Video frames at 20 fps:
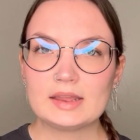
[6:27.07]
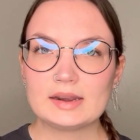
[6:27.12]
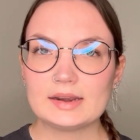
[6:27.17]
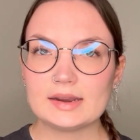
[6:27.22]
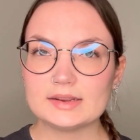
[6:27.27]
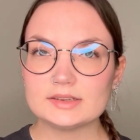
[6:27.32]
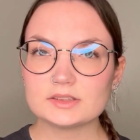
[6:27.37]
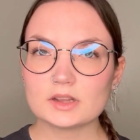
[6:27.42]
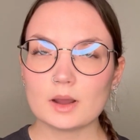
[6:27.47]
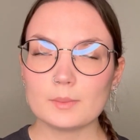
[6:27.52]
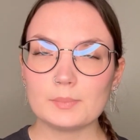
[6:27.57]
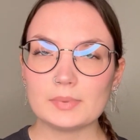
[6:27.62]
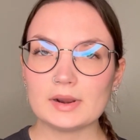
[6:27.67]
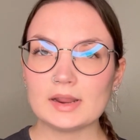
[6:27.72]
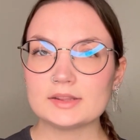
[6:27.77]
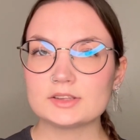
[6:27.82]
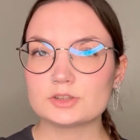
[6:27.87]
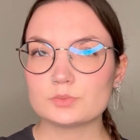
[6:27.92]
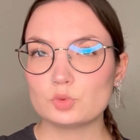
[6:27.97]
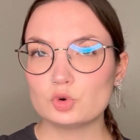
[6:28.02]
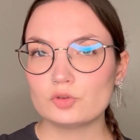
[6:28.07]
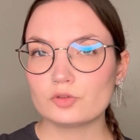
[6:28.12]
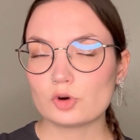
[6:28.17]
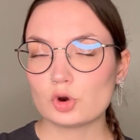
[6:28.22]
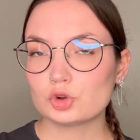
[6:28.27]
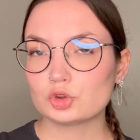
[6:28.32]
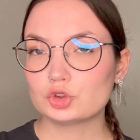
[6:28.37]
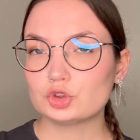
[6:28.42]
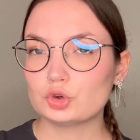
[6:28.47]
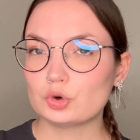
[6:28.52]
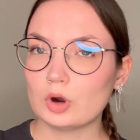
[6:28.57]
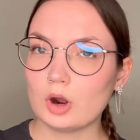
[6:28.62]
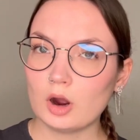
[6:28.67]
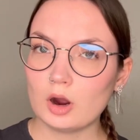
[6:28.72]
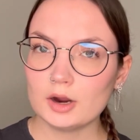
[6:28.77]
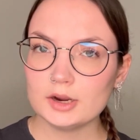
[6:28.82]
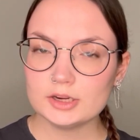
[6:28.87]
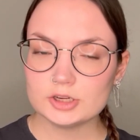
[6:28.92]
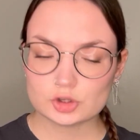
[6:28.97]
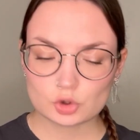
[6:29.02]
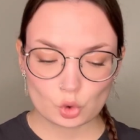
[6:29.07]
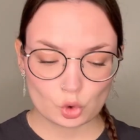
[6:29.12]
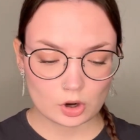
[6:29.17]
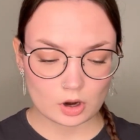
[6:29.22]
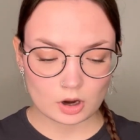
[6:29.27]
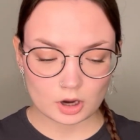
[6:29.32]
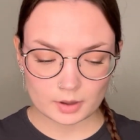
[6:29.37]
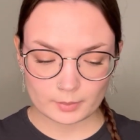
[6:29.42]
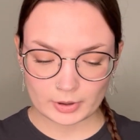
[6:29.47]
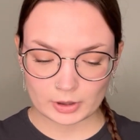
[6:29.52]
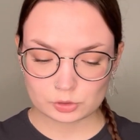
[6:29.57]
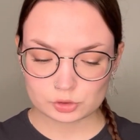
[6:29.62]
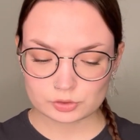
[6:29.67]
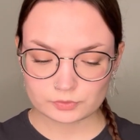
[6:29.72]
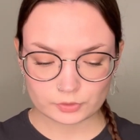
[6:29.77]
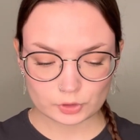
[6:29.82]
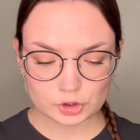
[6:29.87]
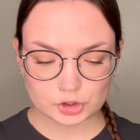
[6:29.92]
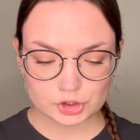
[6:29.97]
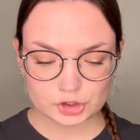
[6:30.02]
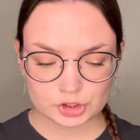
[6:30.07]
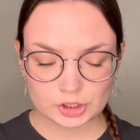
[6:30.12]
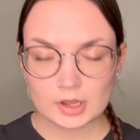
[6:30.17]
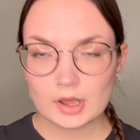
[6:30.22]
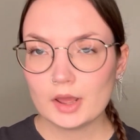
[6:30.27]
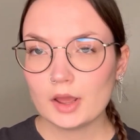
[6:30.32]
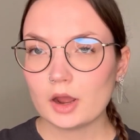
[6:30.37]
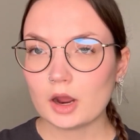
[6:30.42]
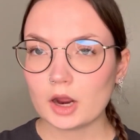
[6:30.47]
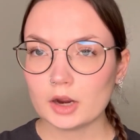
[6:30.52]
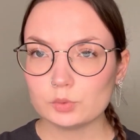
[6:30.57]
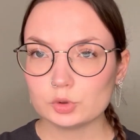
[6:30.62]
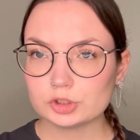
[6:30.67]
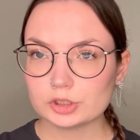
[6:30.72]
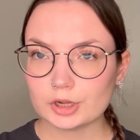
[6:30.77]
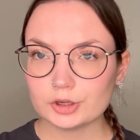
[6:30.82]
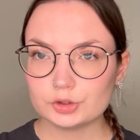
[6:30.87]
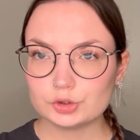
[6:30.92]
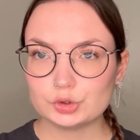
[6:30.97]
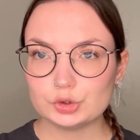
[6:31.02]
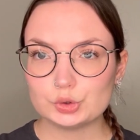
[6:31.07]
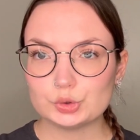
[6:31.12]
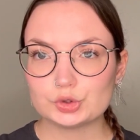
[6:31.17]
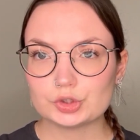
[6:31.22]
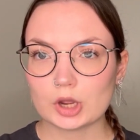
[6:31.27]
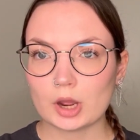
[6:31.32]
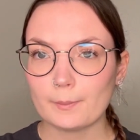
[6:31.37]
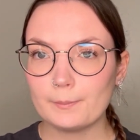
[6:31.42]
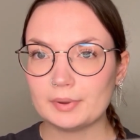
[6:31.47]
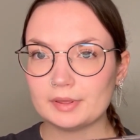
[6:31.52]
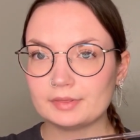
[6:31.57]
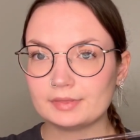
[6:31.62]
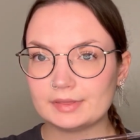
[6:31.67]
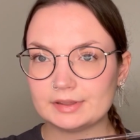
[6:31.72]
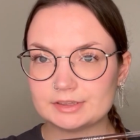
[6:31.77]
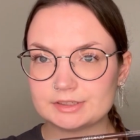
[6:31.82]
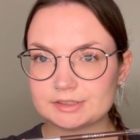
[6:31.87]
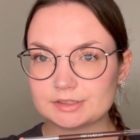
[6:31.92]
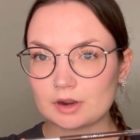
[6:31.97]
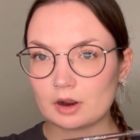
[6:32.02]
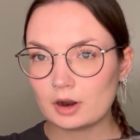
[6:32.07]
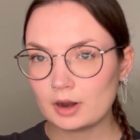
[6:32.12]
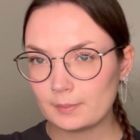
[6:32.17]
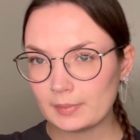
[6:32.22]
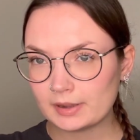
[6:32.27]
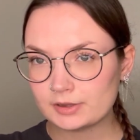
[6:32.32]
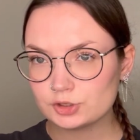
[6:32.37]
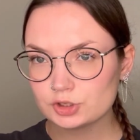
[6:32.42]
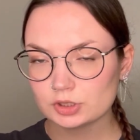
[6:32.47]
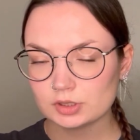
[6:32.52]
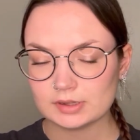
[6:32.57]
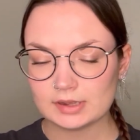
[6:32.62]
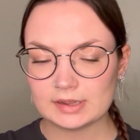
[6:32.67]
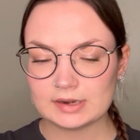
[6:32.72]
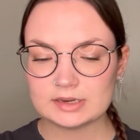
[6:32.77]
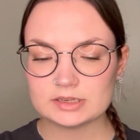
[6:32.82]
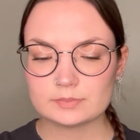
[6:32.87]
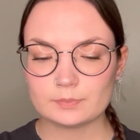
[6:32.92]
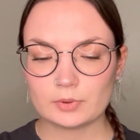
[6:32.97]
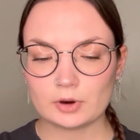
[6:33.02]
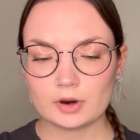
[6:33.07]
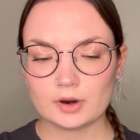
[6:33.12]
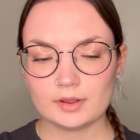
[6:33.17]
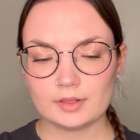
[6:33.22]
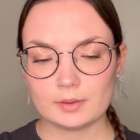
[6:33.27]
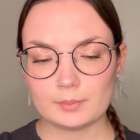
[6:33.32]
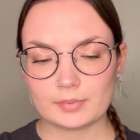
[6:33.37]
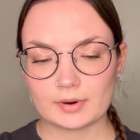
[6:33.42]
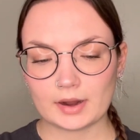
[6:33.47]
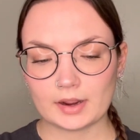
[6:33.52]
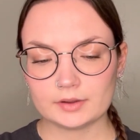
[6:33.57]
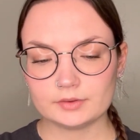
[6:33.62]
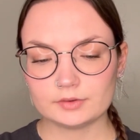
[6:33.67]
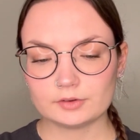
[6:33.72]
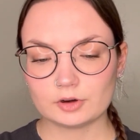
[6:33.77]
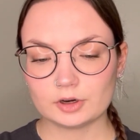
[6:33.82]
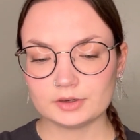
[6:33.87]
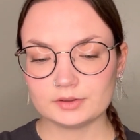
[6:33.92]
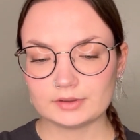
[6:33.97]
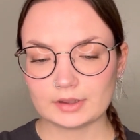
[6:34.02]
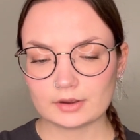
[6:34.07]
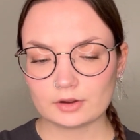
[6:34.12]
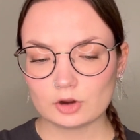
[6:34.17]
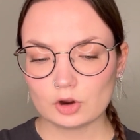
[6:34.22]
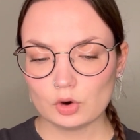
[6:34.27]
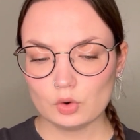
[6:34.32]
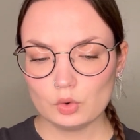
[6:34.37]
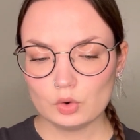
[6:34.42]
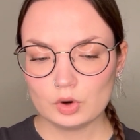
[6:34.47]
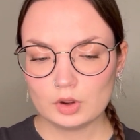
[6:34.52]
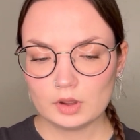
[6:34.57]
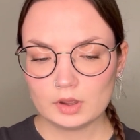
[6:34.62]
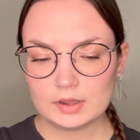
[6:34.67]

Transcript: Next up, let's move on to eyes or eyebrows first. I would like to use up this eye pencil. It is by the brand Arteco.